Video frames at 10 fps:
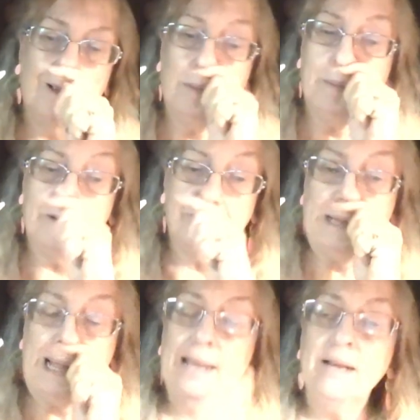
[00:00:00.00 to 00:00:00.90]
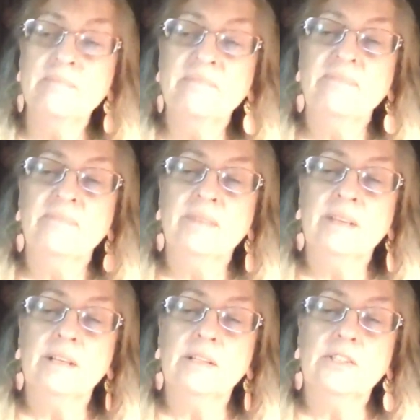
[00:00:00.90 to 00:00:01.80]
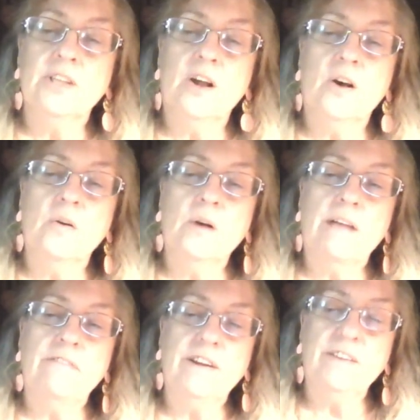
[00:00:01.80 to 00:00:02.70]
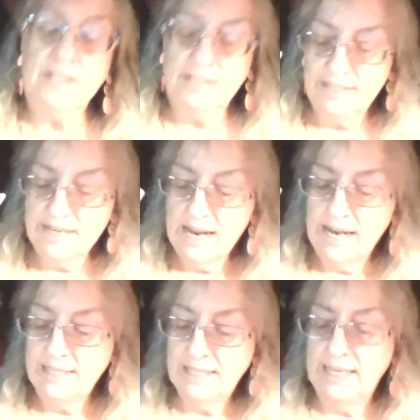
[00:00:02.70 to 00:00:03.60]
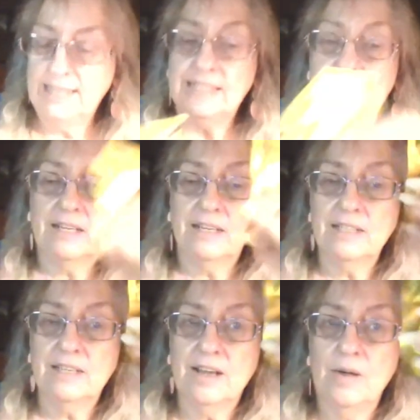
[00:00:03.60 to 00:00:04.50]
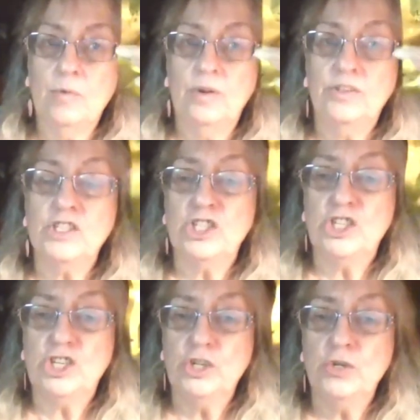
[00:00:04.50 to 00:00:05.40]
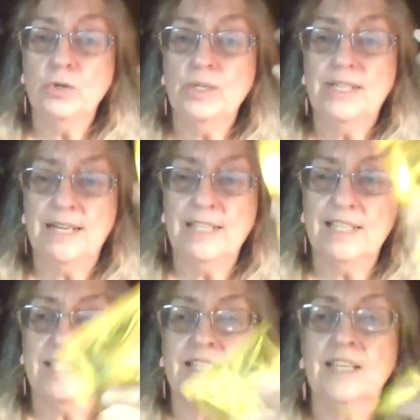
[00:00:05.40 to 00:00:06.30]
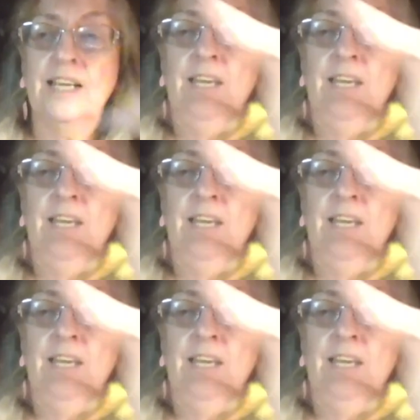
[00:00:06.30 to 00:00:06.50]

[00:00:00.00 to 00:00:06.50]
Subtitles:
of the butterfly. So I figured this is nice. It does come with 2 discs.